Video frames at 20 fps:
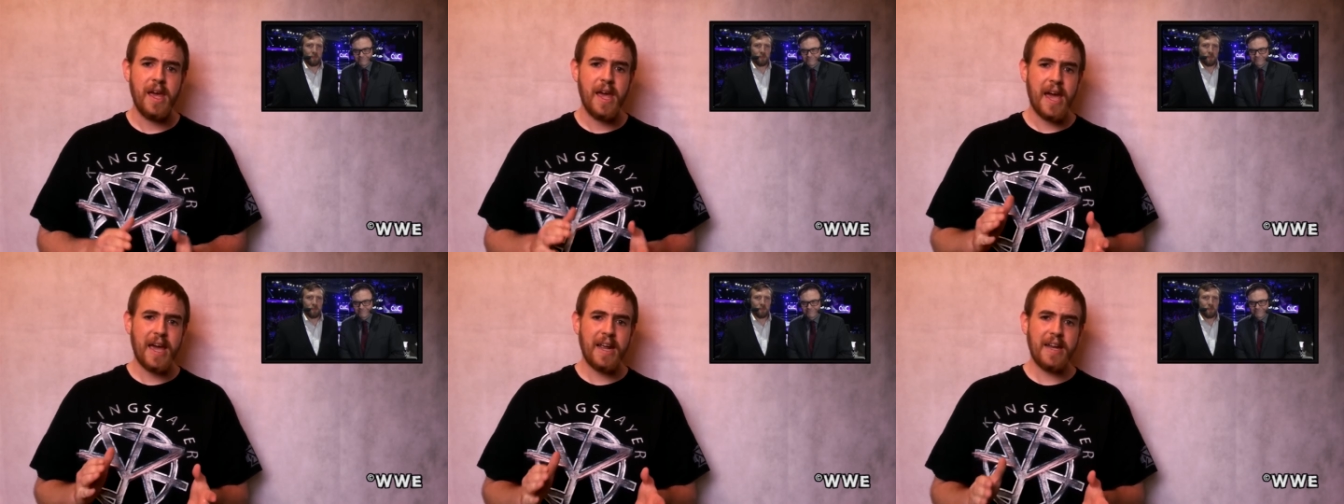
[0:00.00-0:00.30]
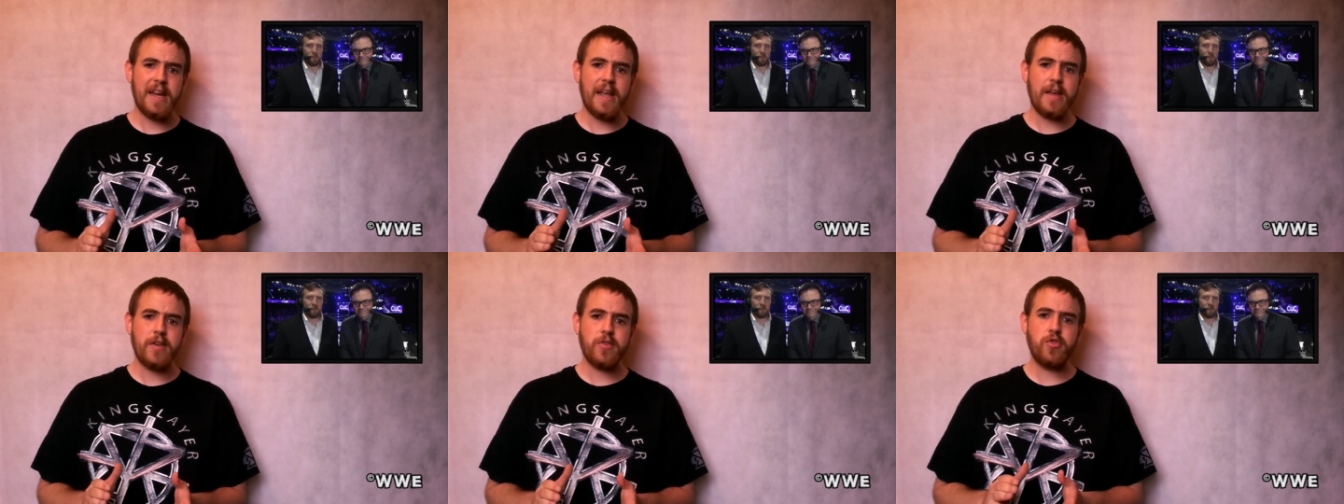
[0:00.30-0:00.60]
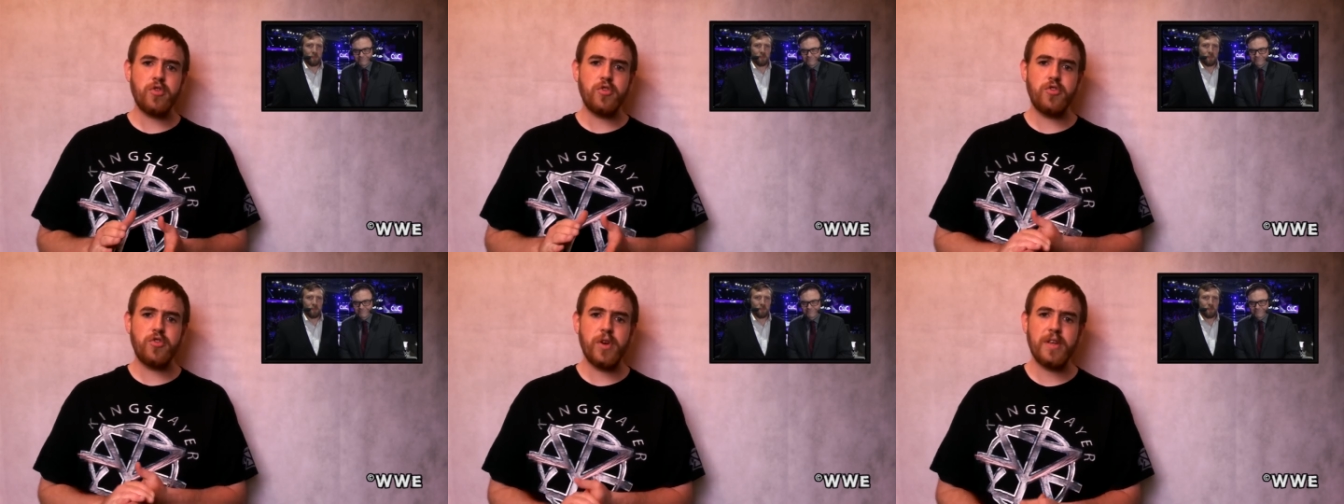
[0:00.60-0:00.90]
and less
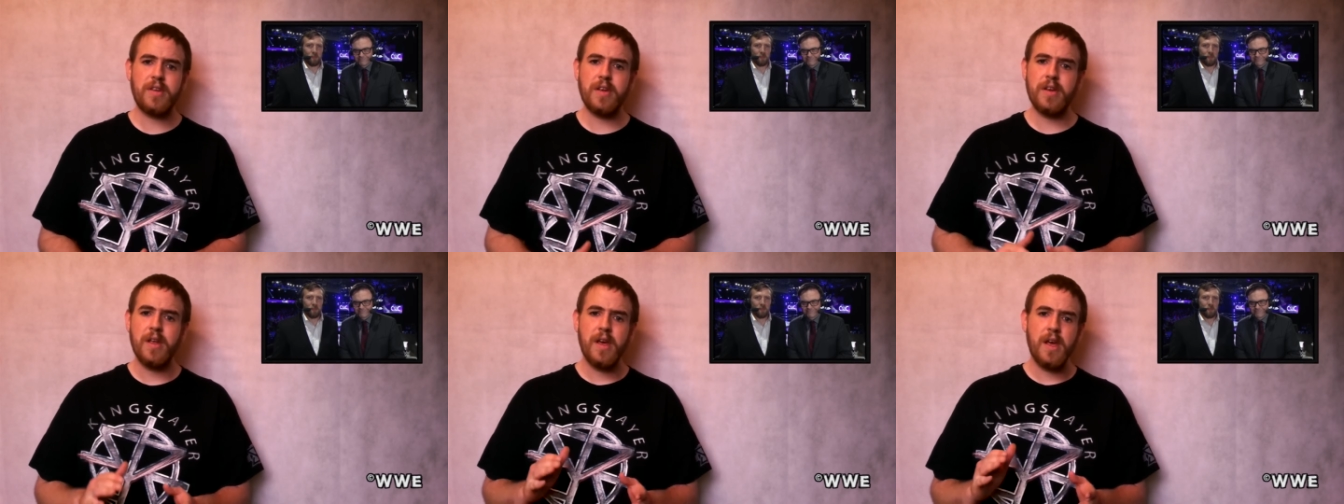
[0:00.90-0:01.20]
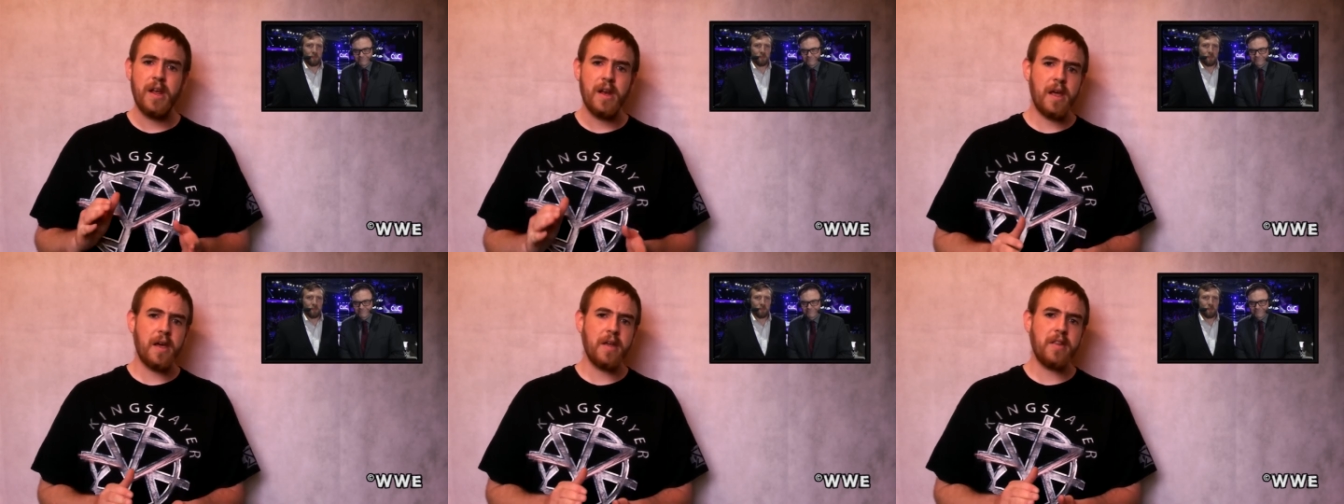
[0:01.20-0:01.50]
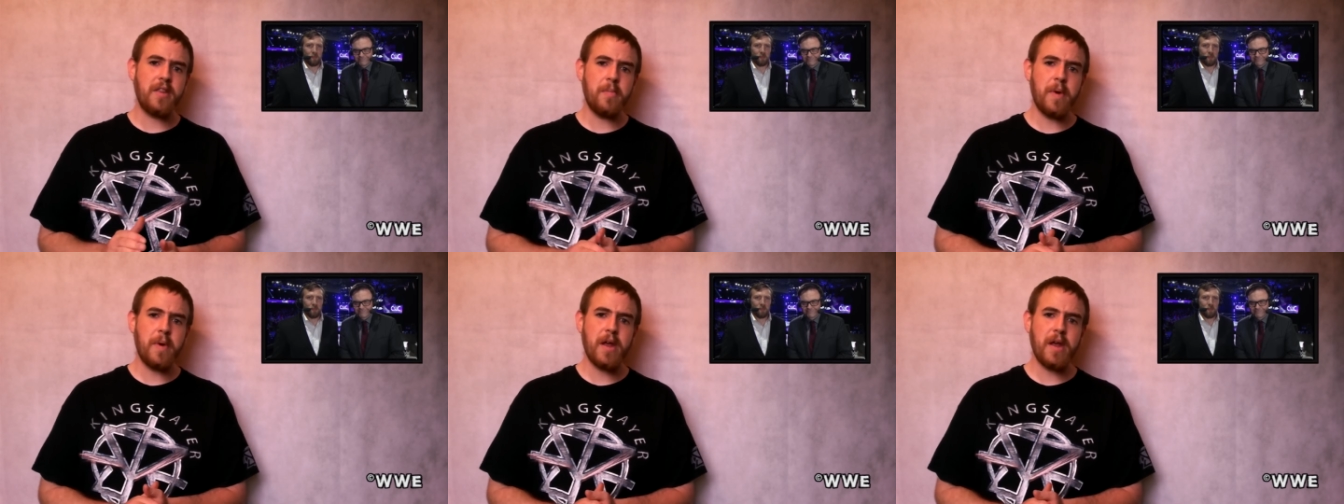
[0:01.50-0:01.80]
restricted like
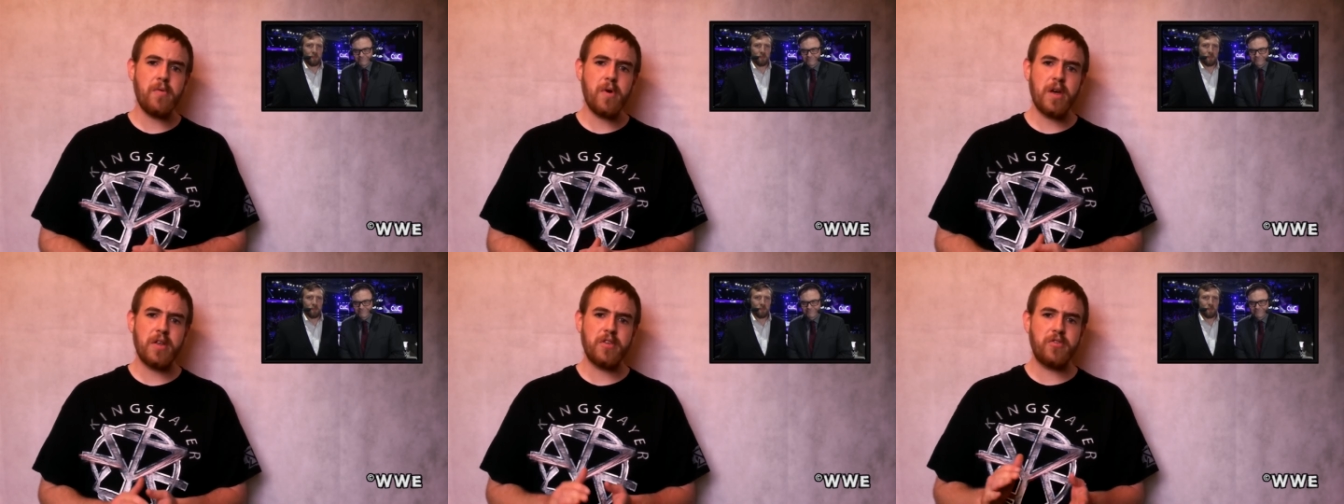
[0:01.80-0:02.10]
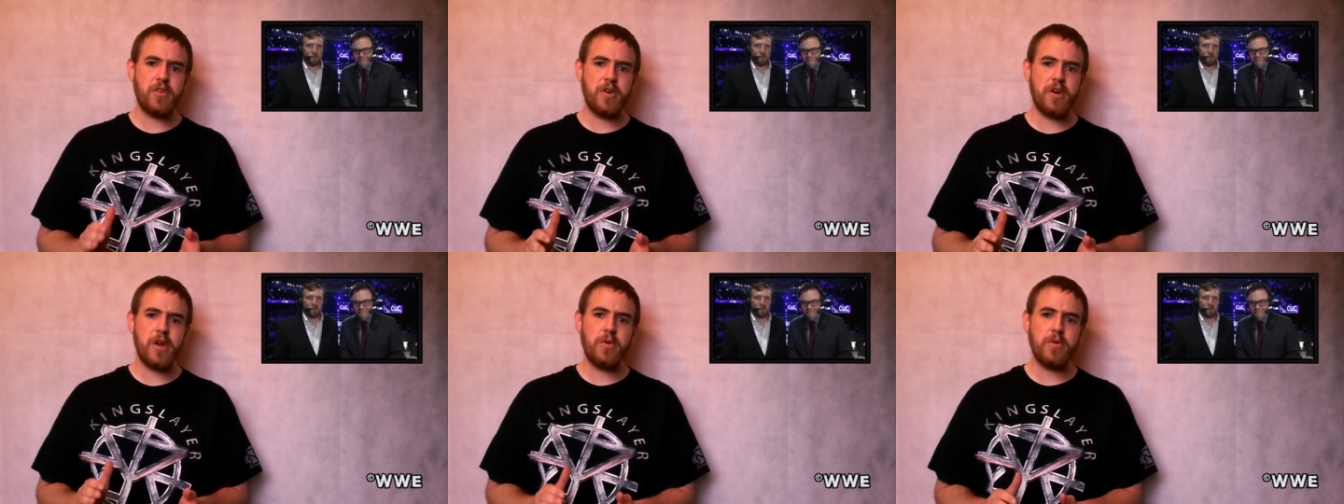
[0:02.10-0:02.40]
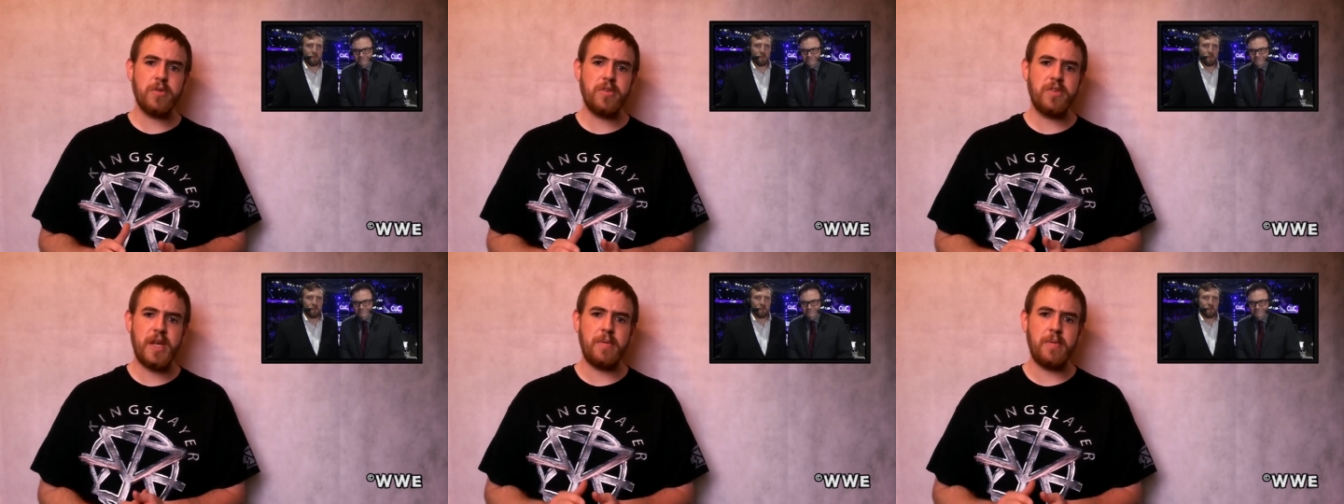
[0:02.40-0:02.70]
the main roster
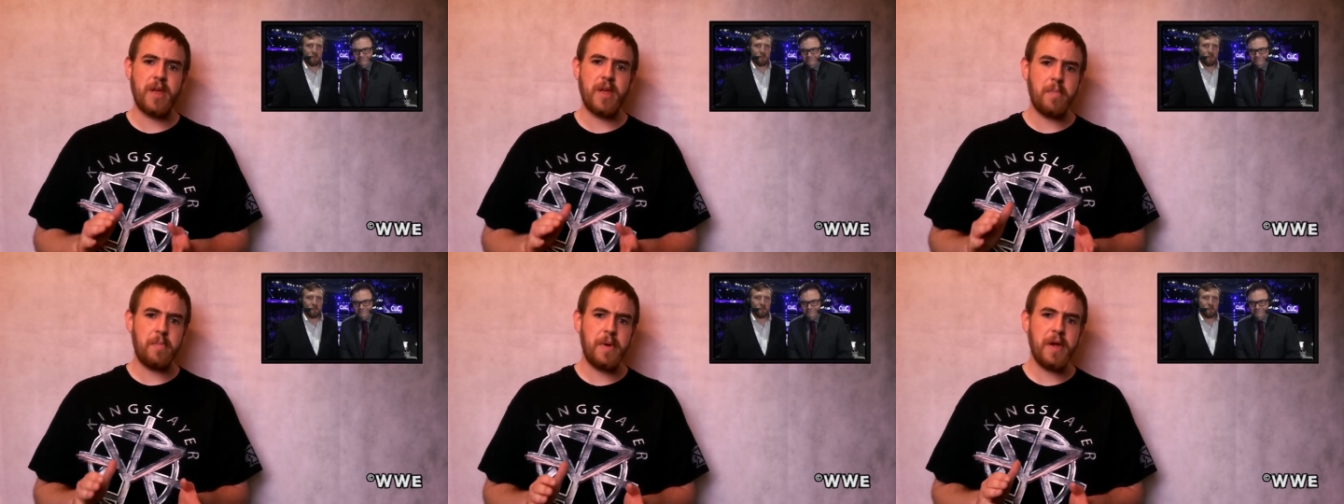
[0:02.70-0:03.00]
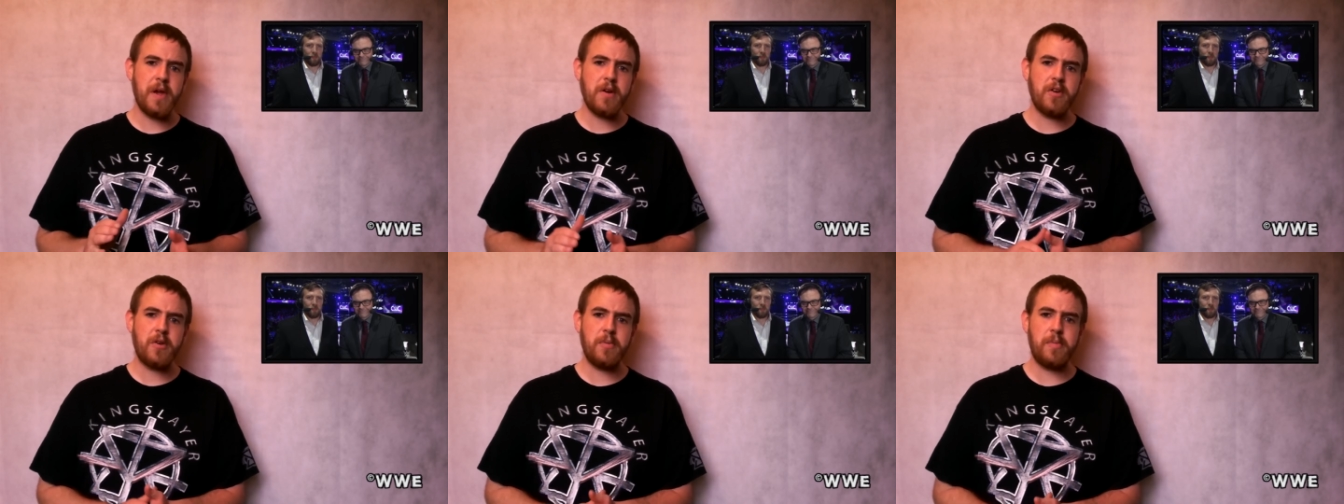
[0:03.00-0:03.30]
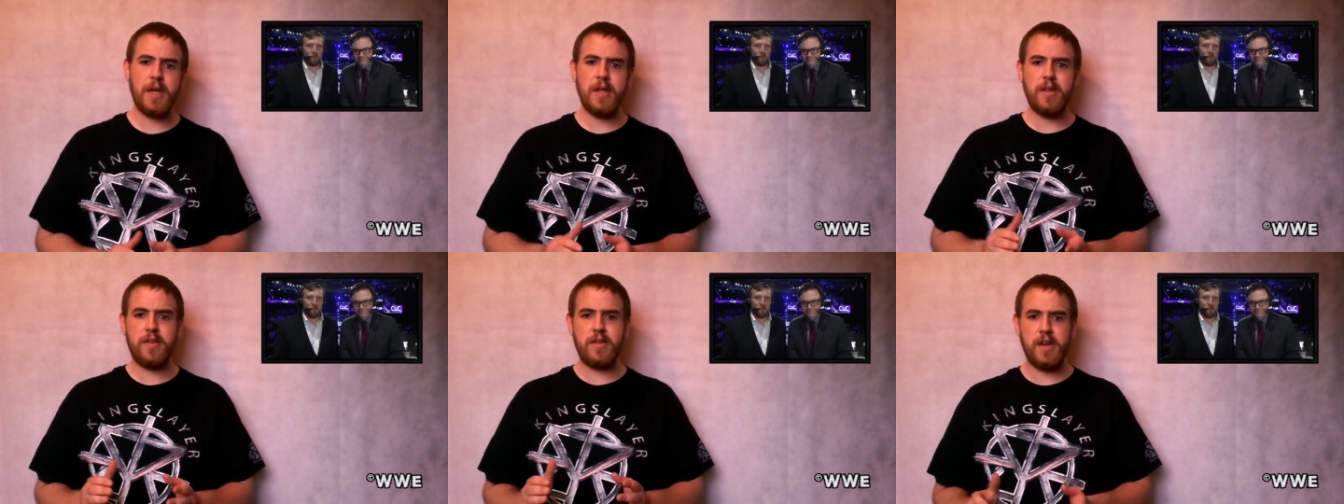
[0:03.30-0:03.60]
announce teams appear to
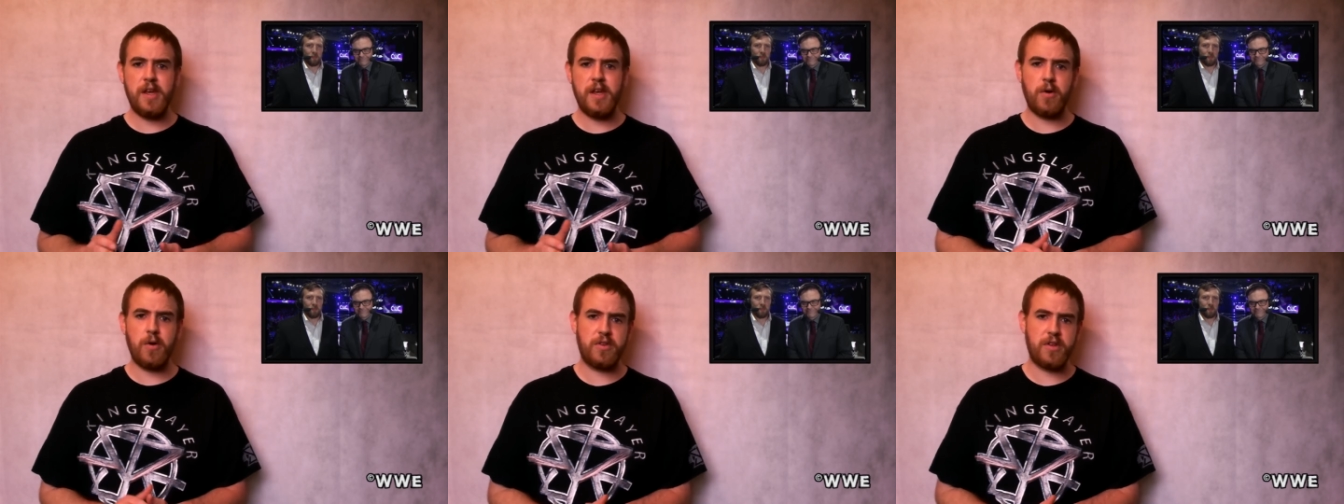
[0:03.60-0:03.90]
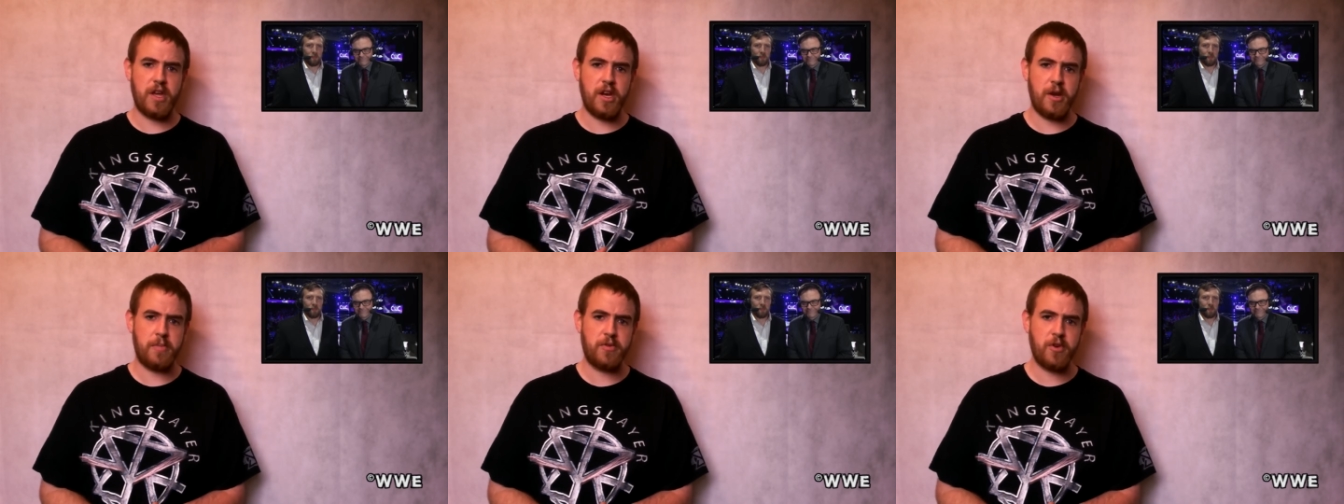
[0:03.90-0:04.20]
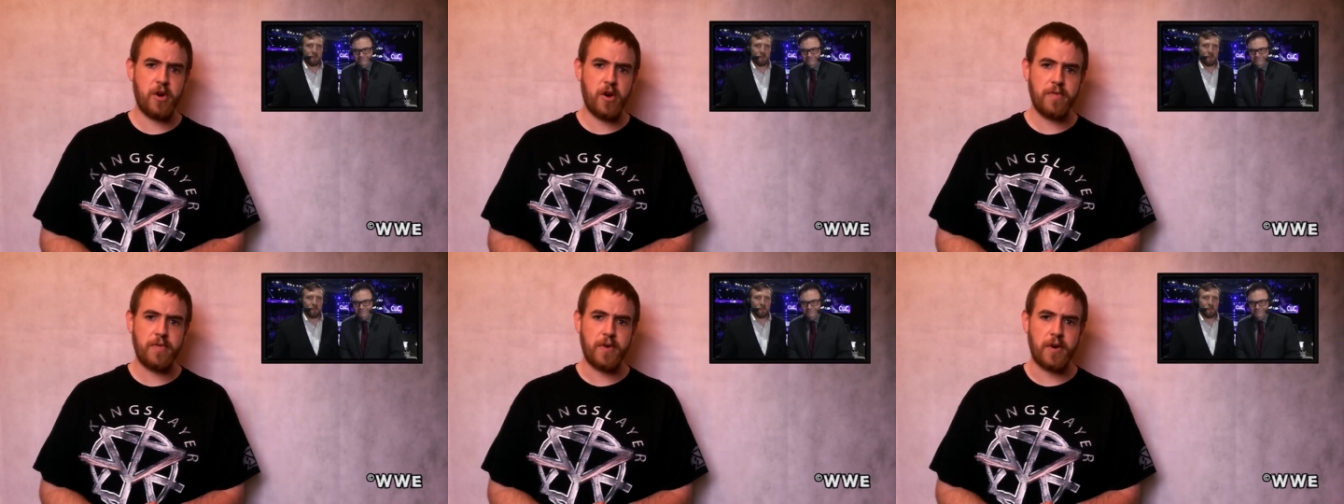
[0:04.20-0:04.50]
be to the outside
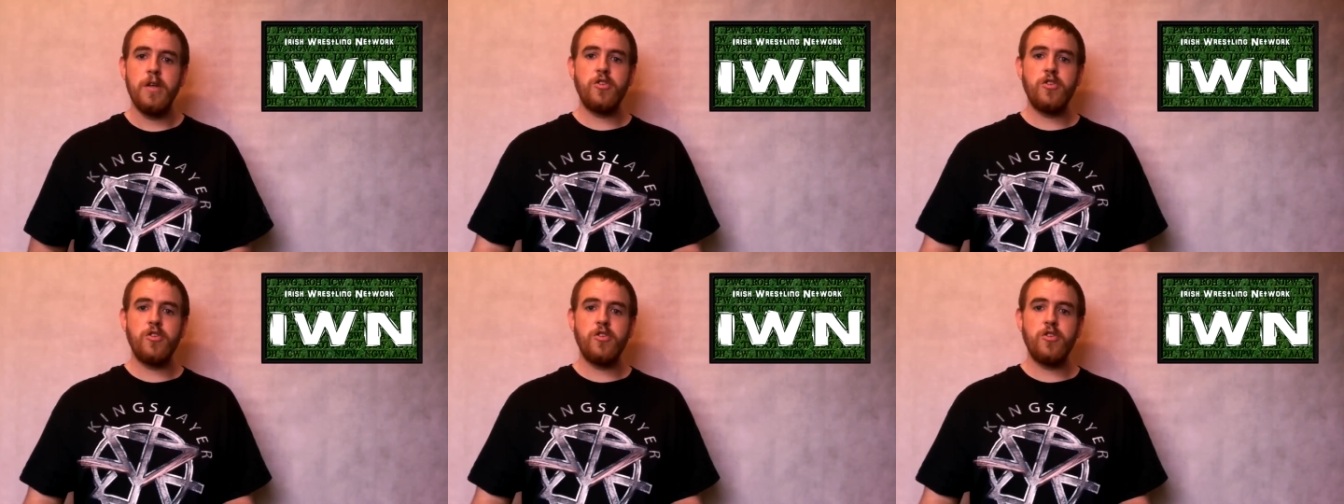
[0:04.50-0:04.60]
observer.